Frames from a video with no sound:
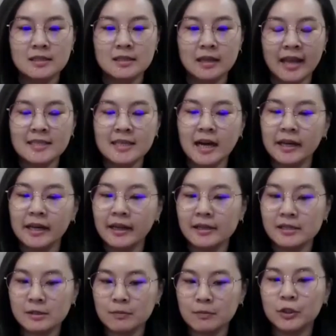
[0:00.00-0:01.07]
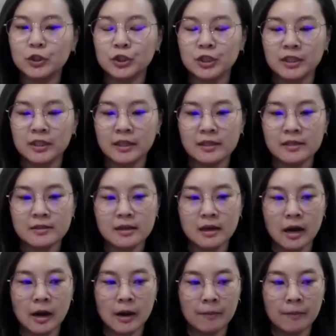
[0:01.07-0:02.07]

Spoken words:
The entire exhibition is